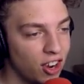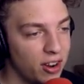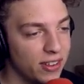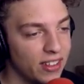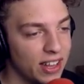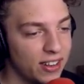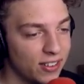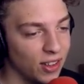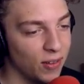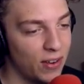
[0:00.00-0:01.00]
shows that they're
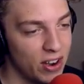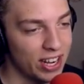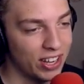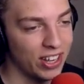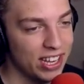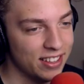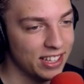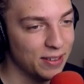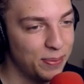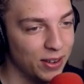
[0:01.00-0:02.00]
just not very
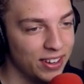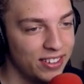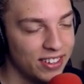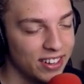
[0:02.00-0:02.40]
easy to well, push. he's